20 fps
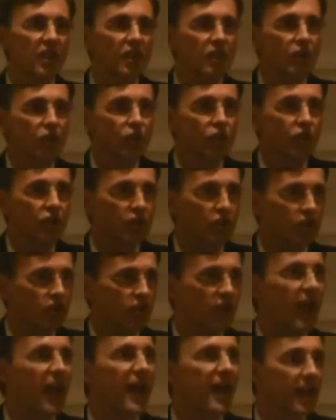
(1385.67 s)
in your
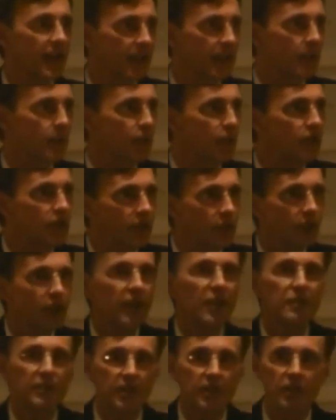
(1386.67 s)
society,
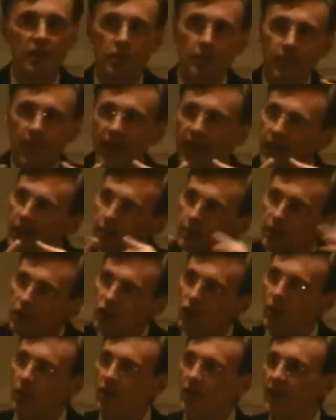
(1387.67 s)
particularly the business of banking, but
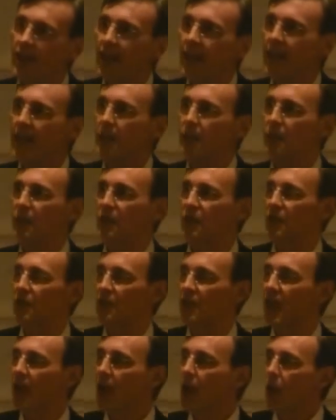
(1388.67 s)
generally any
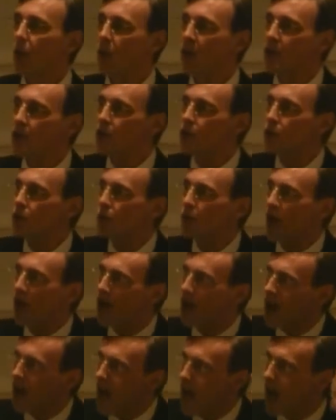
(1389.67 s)
business, when you
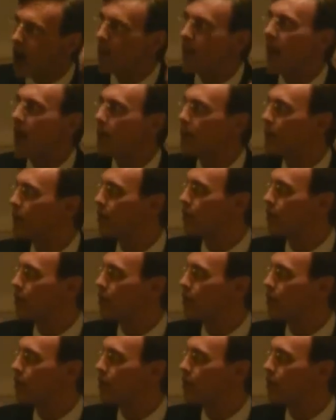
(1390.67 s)
allow that